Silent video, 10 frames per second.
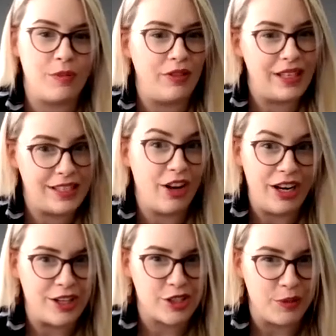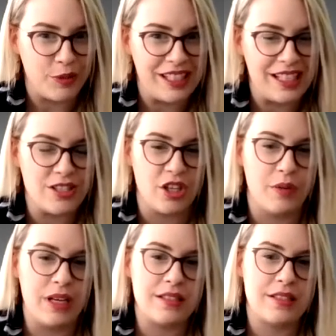about that's not actually what the
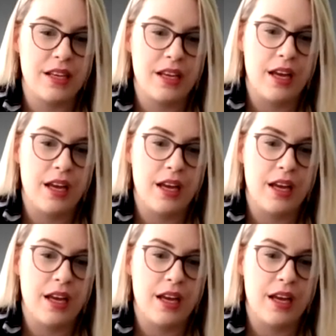issue is.